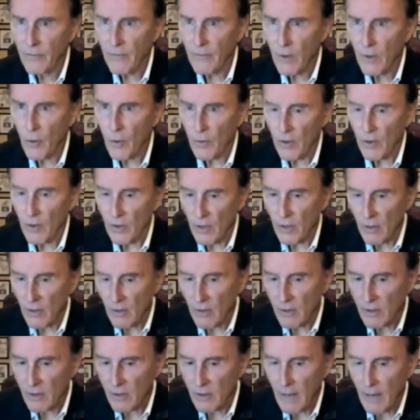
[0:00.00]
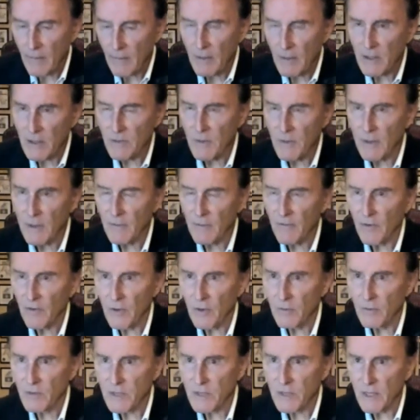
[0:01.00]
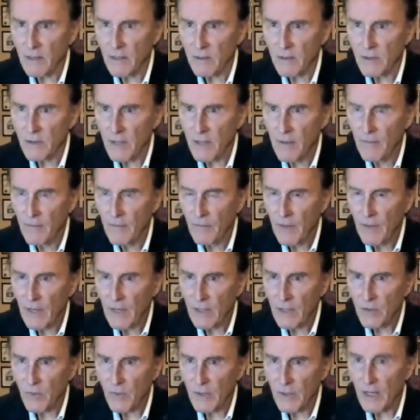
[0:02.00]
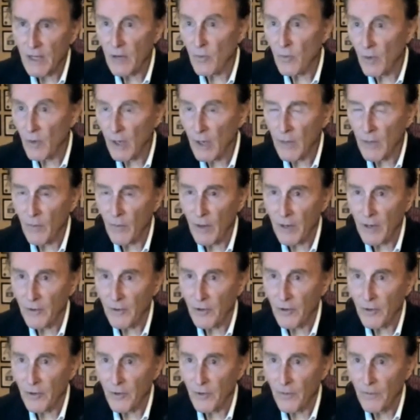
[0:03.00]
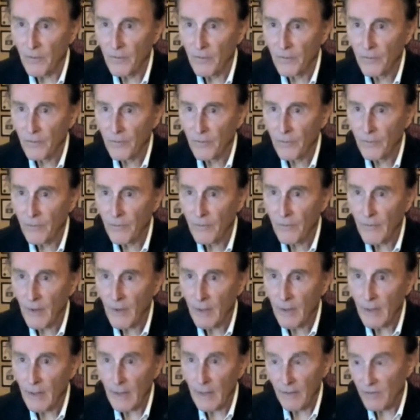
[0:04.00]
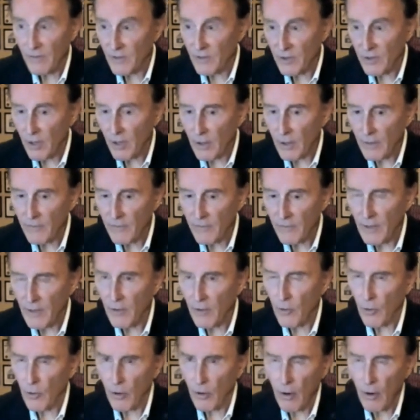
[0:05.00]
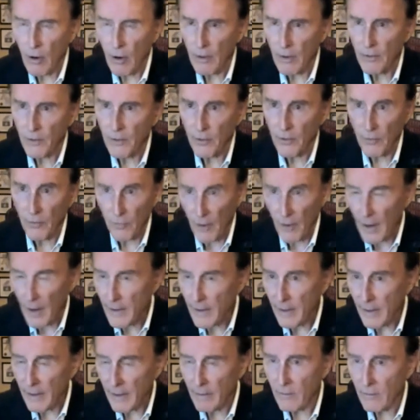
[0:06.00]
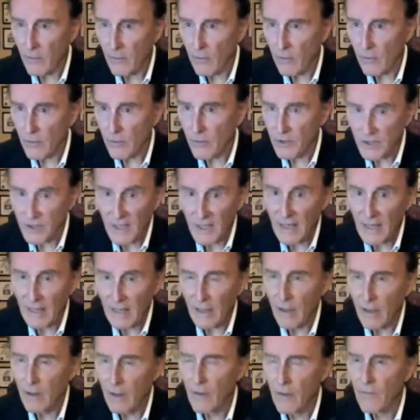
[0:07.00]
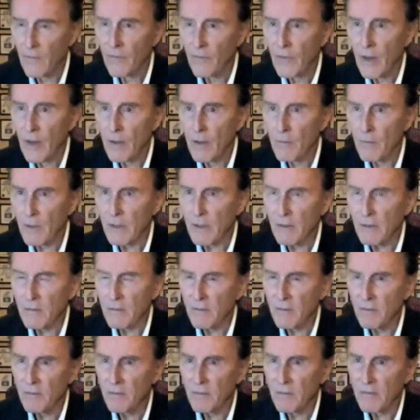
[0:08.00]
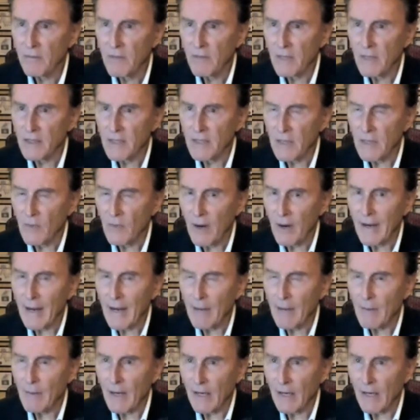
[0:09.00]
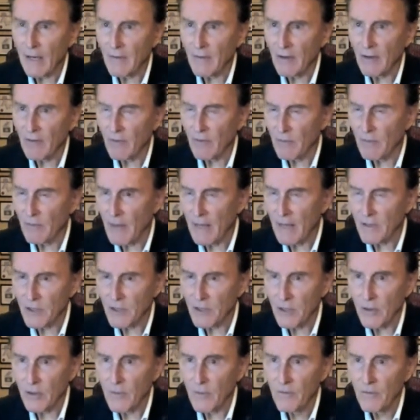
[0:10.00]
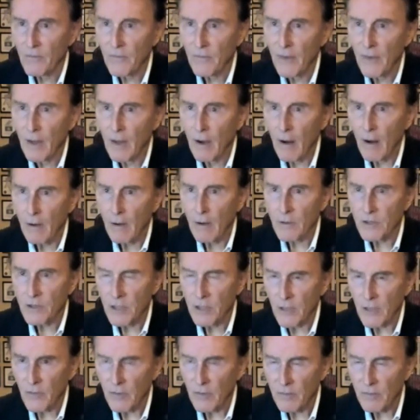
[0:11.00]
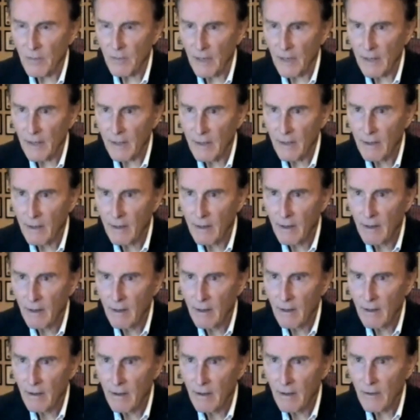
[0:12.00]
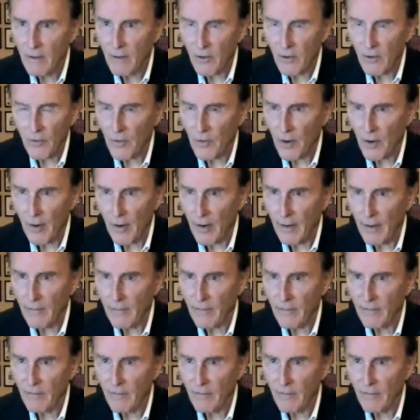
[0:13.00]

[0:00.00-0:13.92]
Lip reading: or their little time they spend for themselves is what they really want to do, like photography or art or writing or singing. But they say, well, I can't make a living from that, so I'll stick with the career I've